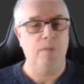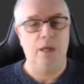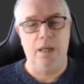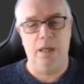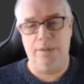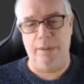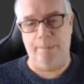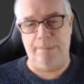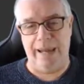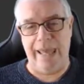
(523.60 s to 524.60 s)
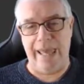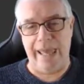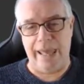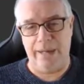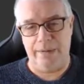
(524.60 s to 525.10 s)
The
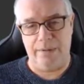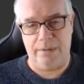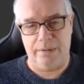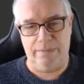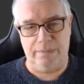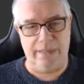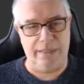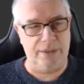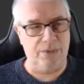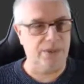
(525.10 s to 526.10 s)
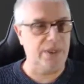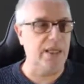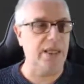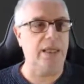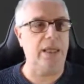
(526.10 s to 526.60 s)
plane that you see
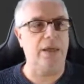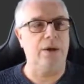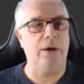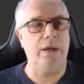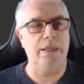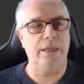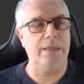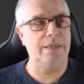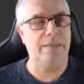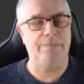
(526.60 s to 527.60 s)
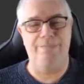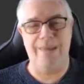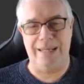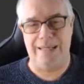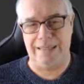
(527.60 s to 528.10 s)
here is the
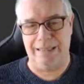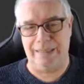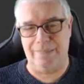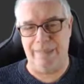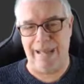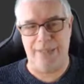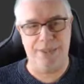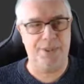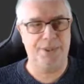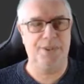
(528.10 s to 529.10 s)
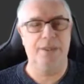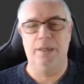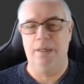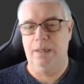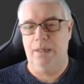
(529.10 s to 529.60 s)
best mesh
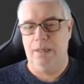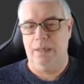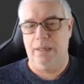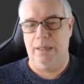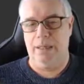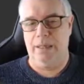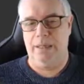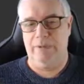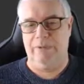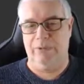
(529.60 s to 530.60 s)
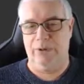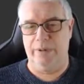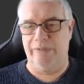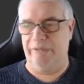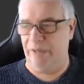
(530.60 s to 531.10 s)
for
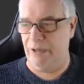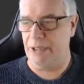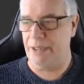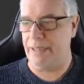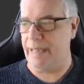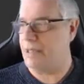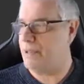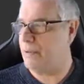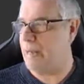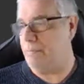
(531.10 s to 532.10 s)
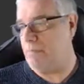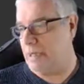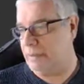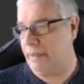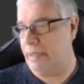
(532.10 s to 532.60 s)
the first texture.
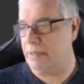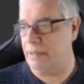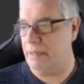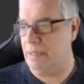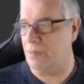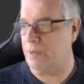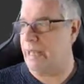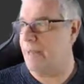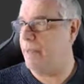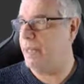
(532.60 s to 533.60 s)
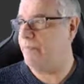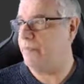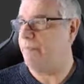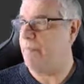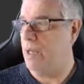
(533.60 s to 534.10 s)
At least this is what I believe.
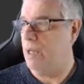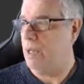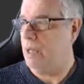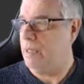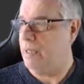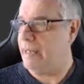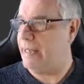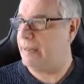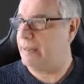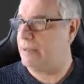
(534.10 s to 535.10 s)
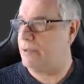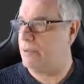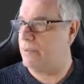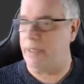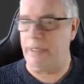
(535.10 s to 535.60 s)
Let's do
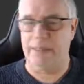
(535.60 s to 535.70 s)
this.